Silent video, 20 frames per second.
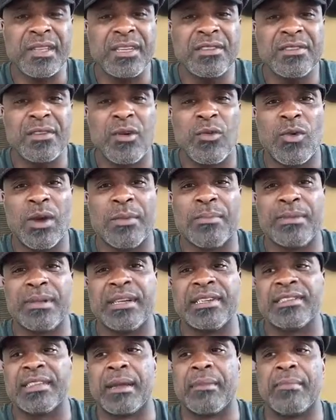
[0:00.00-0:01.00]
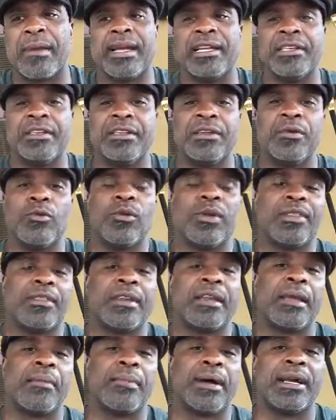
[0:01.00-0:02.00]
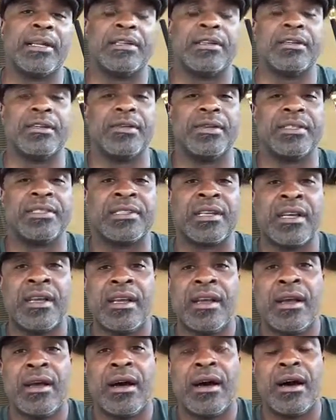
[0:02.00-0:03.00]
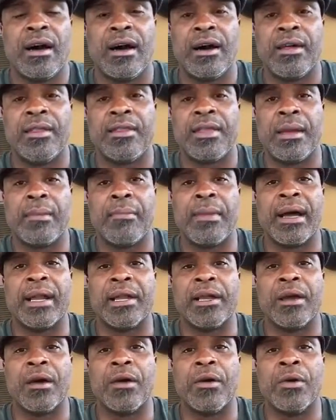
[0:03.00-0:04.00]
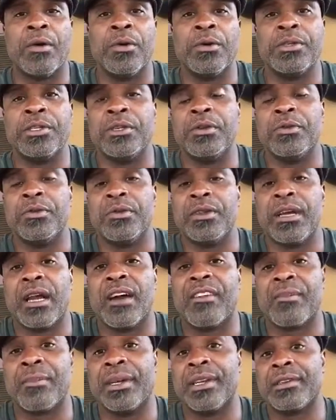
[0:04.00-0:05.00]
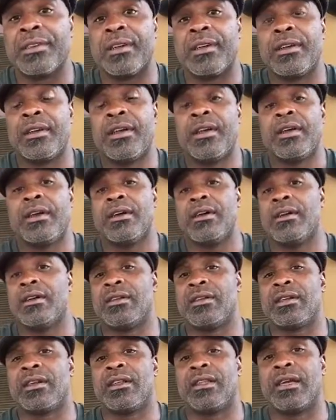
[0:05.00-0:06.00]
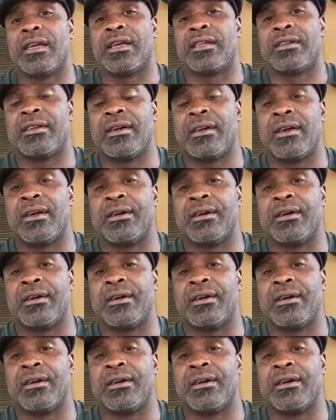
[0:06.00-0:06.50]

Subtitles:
So one thing they might do is they might go to the government to collect